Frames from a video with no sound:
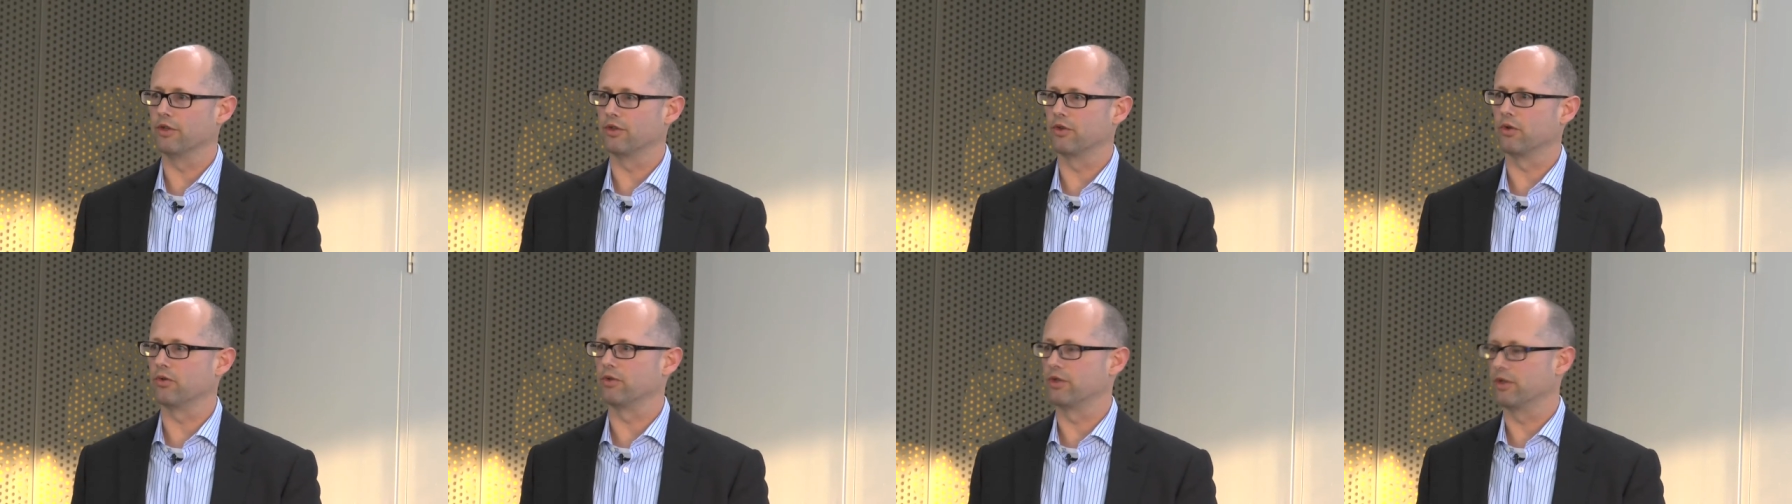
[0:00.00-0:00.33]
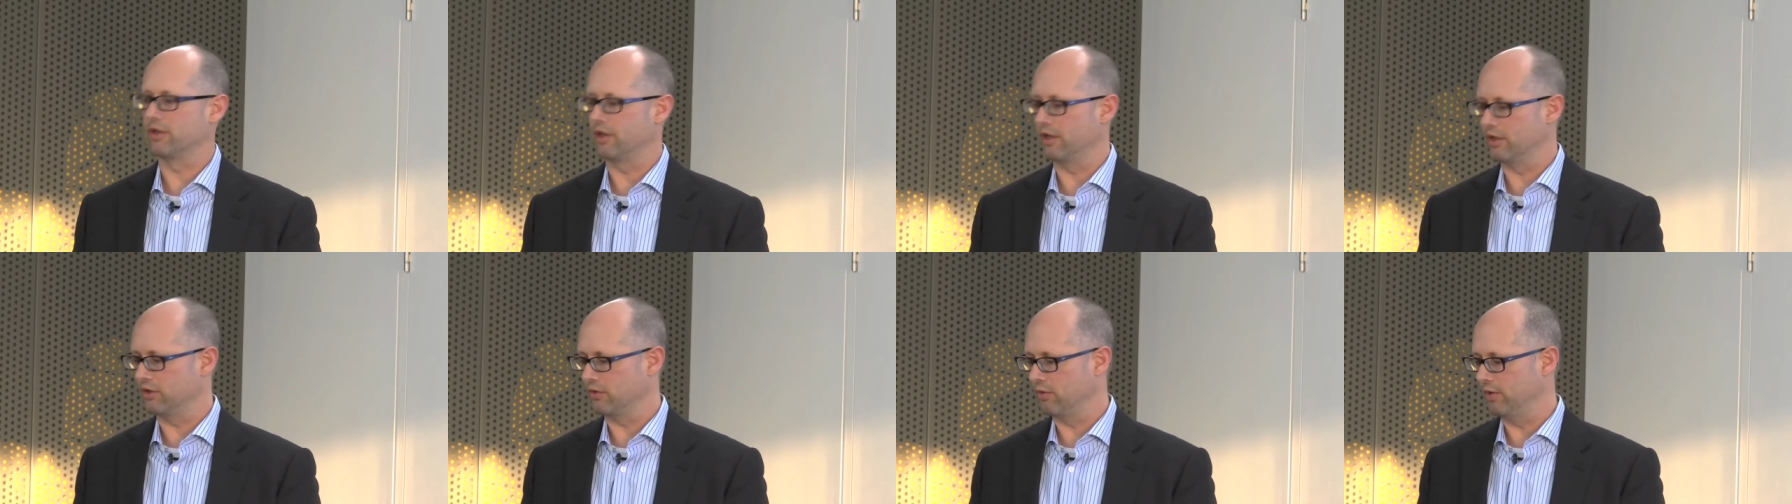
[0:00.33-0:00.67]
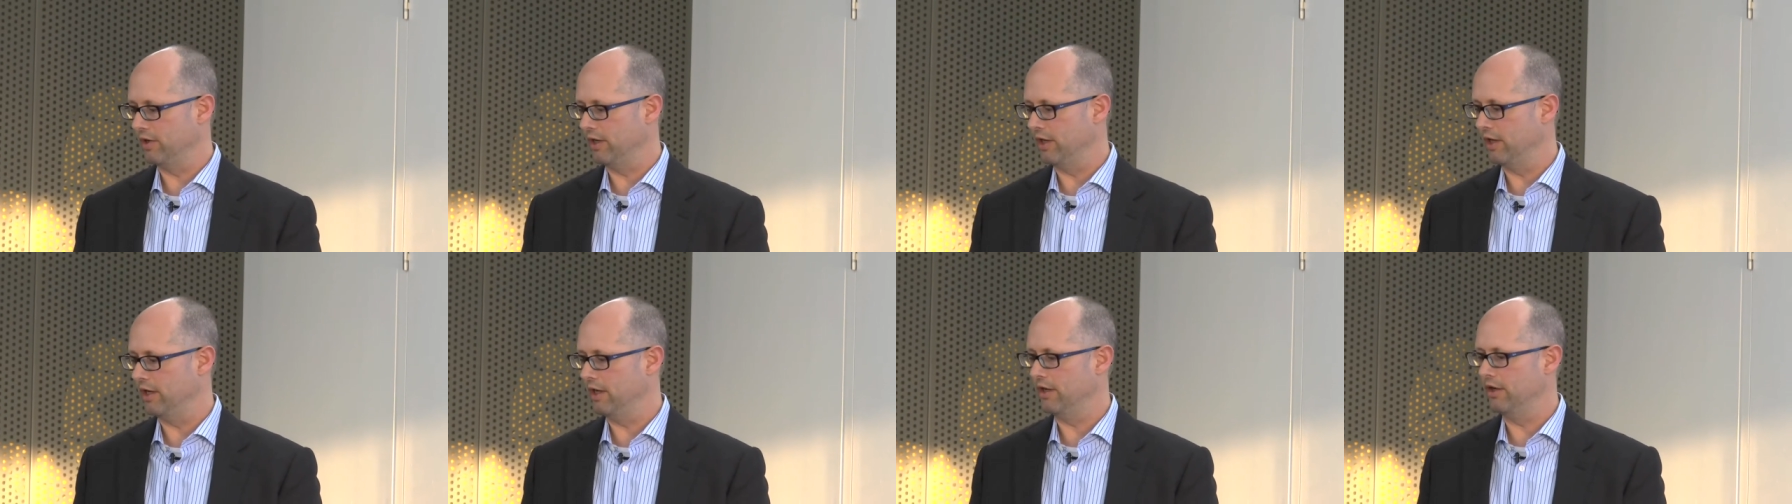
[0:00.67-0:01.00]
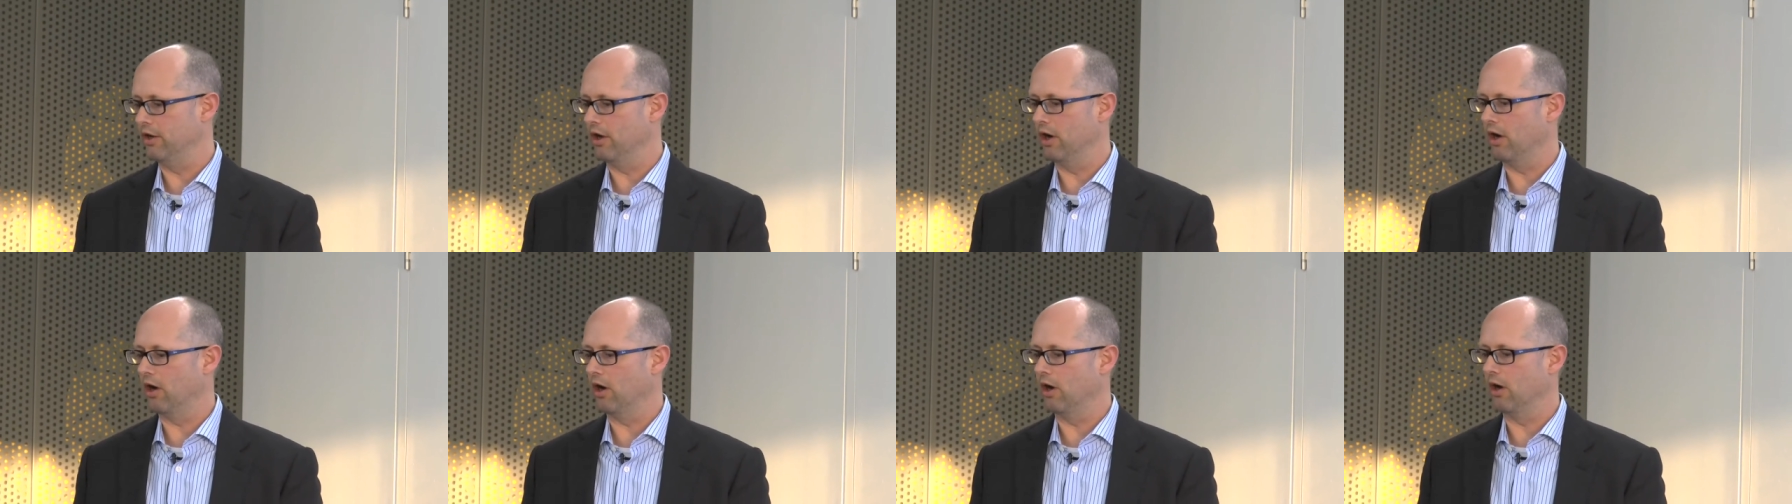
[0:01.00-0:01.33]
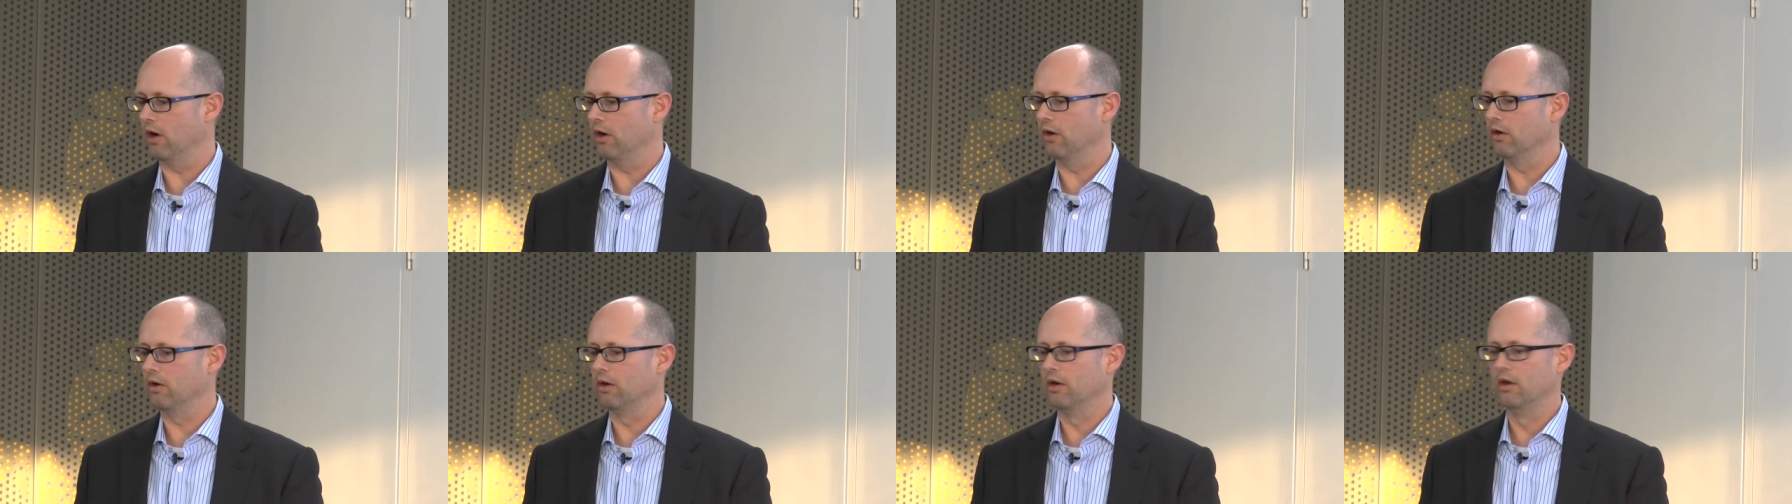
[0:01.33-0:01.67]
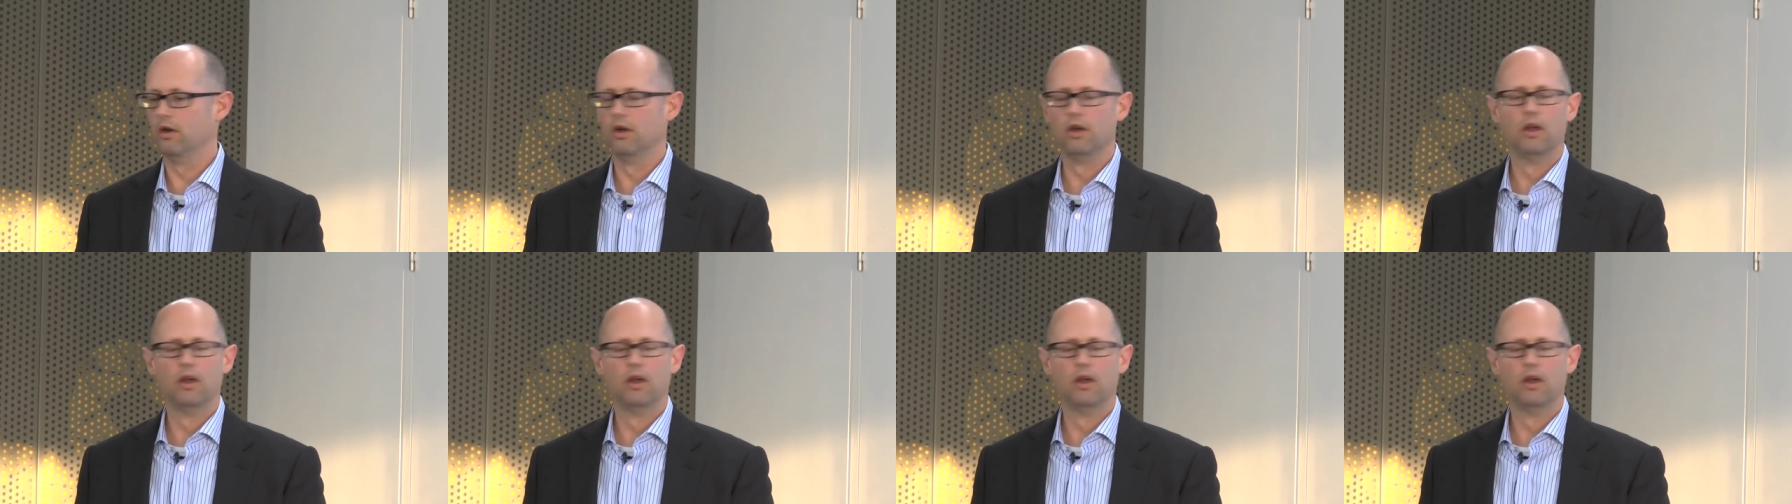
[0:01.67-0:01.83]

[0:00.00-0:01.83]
the, sorts of things we need are,